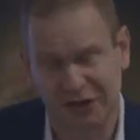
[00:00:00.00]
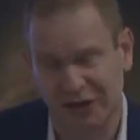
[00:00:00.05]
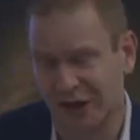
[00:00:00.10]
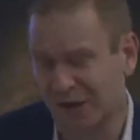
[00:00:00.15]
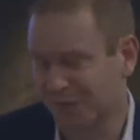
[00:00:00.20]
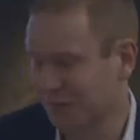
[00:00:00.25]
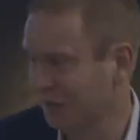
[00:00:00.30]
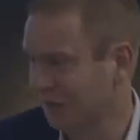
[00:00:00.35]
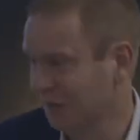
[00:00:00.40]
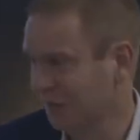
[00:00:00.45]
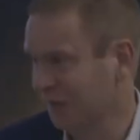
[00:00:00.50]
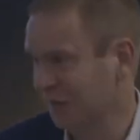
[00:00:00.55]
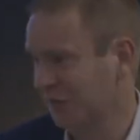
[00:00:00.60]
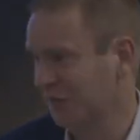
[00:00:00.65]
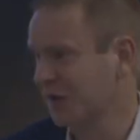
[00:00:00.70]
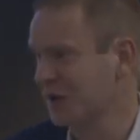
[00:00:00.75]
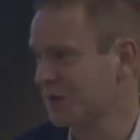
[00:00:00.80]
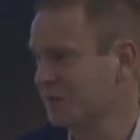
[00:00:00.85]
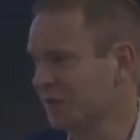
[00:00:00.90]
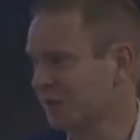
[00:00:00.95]
The
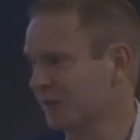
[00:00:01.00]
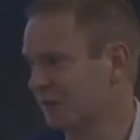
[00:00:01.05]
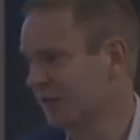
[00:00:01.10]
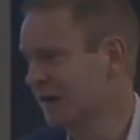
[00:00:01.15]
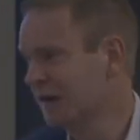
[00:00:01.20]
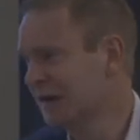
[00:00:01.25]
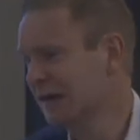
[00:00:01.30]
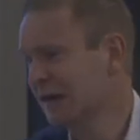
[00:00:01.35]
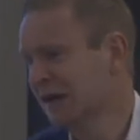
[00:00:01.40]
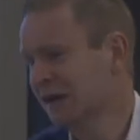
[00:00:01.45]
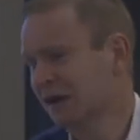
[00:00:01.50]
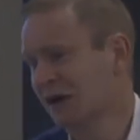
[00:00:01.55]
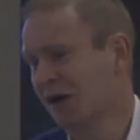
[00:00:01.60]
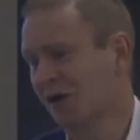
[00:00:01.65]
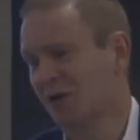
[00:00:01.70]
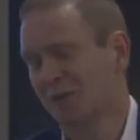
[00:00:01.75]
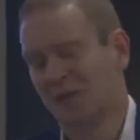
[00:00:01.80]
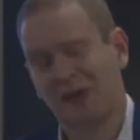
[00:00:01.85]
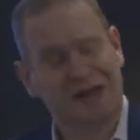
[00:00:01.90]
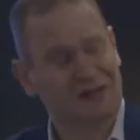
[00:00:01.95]
theme of
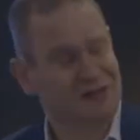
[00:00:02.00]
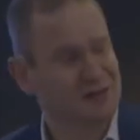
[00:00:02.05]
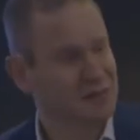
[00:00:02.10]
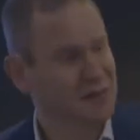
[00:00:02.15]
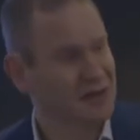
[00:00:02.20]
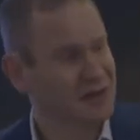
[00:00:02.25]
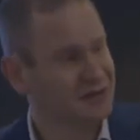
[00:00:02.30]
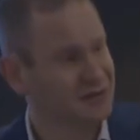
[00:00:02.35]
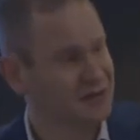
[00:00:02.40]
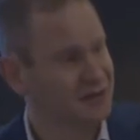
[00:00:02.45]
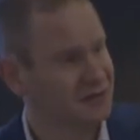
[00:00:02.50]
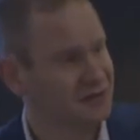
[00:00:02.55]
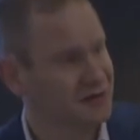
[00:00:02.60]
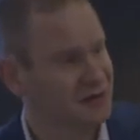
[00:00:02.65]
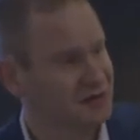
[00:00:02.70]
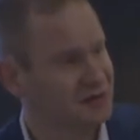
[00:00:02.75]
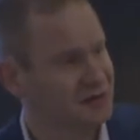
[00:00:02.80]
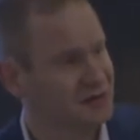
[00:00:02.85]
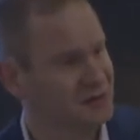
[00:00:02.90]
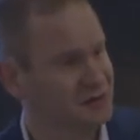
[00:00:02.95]
going back to basics
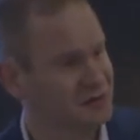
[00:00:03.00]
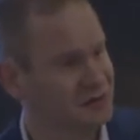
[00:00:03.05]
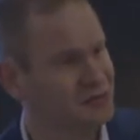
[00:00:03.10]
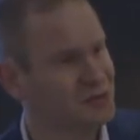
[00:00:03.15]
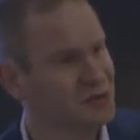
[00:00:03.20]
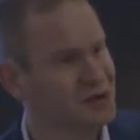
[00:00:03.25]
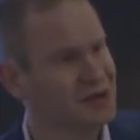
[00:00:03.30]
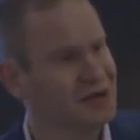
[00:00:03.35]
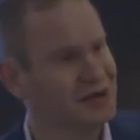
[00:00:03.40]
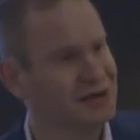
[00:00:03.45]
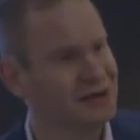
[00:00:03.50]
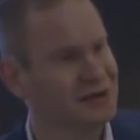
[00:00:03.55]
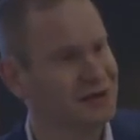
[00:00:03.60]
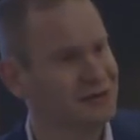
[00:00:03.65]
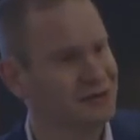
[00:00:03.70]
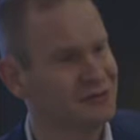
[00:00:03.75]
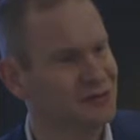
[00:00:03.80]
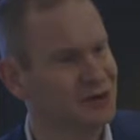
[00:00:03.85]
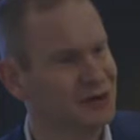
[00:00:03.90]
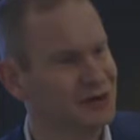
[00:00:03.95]
actually is really,
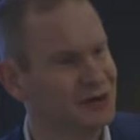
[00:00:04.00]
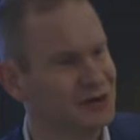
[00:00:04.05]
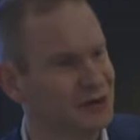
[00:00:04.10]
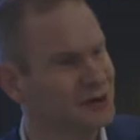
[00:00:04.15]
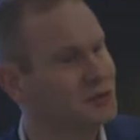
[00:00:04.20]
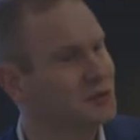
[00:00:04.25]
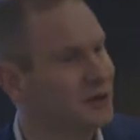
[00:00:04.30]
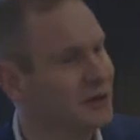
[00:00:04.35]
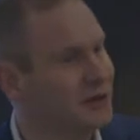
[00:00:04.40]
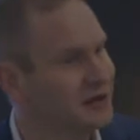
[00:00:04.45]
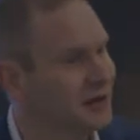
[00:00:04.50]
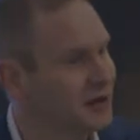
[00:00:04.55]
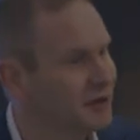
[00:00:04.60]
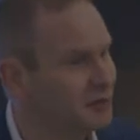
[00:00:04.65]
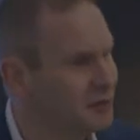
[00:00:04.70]
really good one.